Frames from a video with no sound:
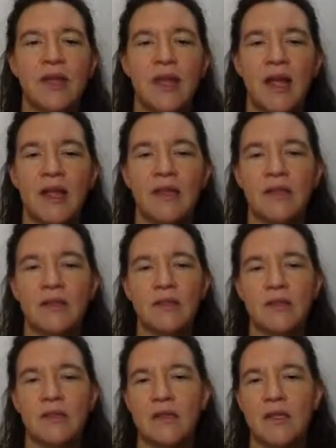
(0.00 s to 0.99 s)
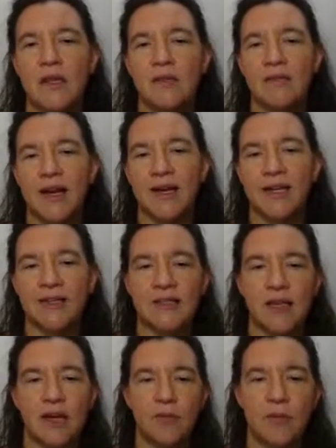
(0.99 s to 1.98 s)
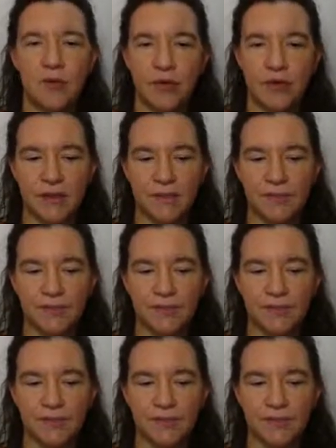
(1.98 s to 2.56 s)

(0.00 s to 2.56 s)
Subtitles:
And this is the right-hand side from over there.